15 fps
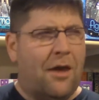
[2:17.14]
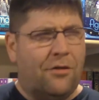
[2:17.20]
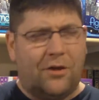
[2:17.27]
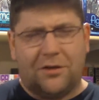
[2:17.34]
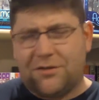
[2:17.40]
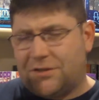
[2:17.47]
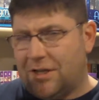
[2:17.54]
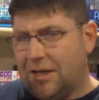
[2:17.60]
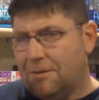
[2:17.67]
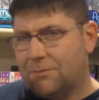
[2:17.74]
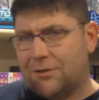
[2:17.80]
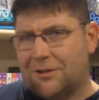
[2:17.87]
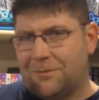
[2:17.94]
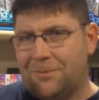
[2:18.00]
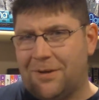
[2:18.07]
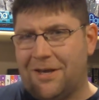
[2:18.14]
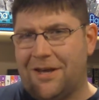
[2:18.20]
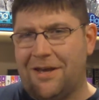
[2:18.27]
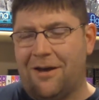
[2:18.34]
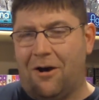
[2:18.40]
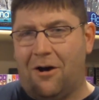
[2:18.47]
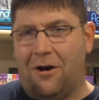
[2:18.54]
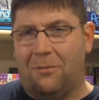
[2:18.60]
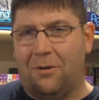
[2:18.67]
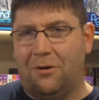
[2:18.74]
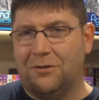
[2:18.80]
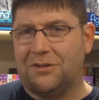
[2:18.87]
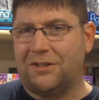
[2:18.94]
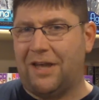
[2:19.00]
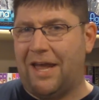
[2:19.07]
There seems to be
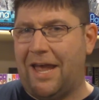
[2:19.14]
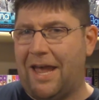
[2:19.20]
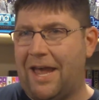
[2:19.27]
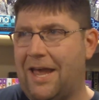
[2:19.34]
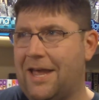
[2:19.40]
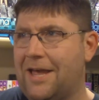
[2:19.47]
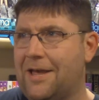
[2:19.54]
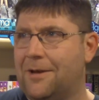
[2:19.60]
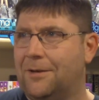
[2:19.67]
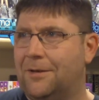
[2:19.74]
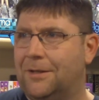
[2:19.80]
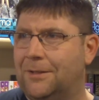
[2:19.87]
almost a,